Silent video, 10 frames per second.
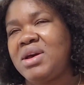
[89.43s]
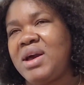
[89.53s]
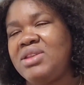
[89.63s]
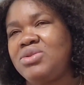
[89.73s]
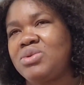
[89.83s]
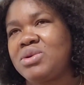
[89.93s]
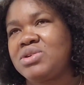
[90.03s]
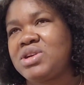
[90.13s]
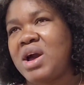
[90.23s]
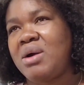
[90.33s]
I took a
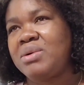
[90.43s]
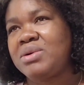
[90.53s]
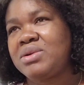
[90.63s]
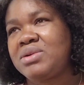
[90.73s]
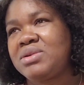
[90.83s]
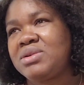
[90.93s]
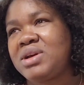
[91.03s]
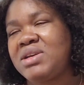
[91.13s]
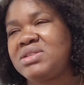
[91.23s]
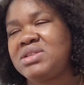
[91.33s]
shower.
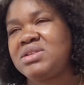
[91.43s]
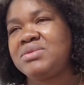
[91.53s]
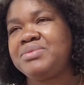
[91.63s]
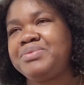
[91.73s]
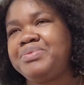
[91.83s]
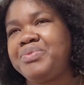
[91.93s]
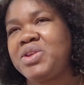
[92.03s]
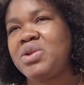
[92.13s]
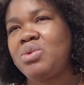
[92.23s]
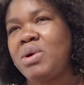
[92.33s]
I said,
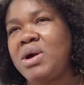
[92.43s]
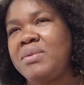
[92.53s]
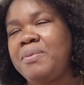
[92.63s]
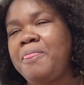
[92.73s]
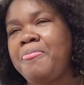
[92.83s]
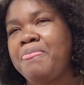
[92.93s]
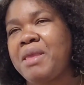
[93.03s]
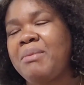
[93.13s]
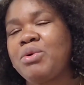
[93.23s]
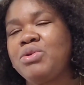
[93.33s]
you know what?
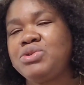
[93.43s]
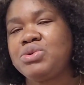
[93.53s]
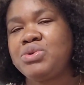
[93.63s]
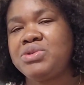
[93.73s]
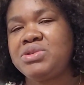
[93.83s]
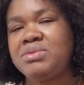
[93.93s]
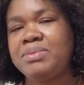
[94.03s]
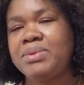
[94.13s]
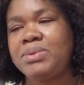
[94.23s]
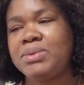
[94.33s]
I'm going to go into the
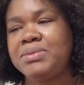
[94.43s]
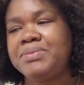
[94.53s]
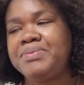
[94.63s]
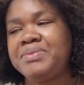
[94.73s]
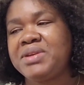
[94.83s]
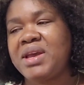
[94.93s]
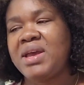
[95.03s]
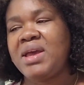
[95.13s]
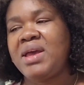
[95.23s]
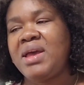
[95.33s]
pool.
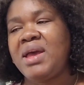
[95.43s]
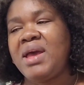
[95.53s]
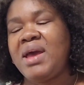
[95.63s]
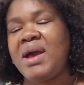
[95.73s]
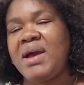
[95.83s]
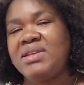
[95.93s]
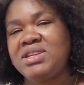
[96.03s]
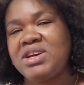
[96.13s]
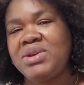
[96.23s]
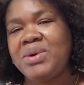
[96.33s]
I
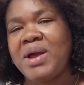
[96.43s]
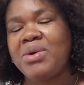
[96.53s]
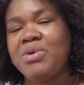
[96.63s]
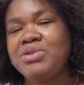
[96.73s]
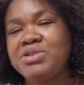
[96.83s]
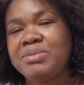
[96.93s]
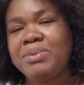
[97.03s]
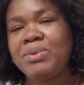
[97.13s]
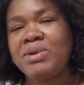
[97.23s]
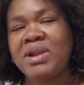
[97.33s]
tell you, I go into the
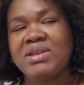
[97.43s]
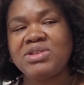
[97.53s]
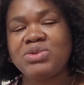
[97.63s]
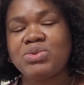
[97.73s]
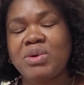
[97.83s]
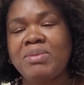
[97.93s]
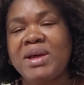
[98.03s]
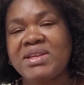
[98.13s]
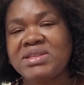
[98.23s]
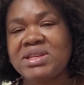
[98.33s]
pool and I swim
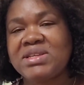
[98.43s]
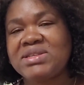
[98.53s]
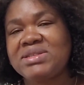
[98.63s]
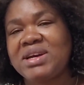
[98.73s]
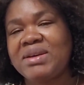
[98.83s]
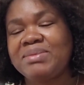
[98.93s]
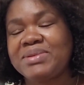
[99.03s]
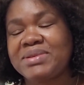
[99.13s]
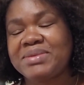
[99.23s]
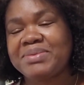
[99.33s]
like 6
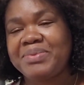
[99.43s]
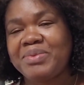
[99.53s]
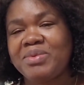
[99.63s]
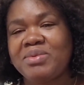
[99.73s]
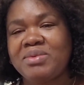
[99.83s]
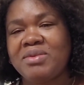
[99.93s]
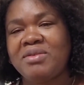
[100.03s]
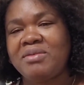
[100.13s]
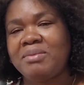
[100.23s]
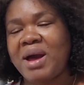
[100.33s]
times.
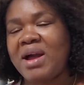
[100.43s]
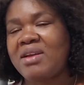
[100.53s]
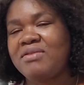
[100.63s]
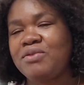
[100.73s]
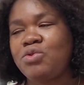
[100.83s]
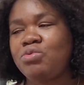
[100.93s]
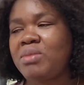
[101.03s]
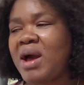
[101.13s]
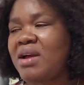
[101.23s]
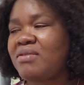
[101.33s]
Back and forth,
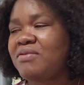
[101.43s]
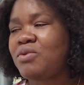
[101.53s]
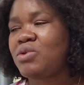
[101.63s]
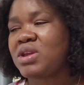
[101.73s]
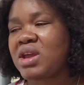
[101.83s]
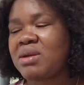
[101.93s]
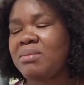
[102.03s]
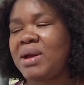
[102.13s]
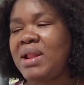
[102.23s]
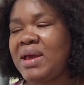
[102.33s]
kicking
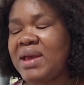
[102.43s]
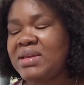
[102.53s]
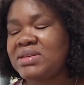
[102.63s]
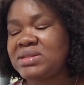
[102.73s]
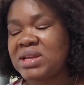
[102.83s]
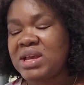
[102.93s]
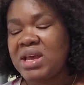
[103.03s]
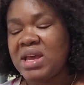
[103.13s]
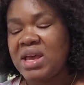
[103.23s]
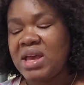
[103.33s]
my legs,
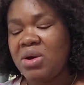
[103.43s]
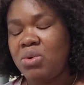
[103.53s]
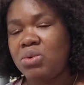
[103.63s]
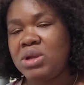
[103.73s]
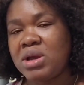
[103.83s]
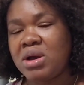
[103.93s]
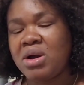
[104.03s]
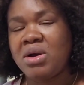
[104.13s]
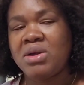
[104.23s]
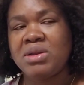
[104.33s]
holding
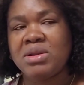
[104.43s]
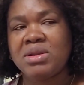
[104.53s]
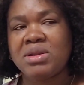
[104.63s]
on.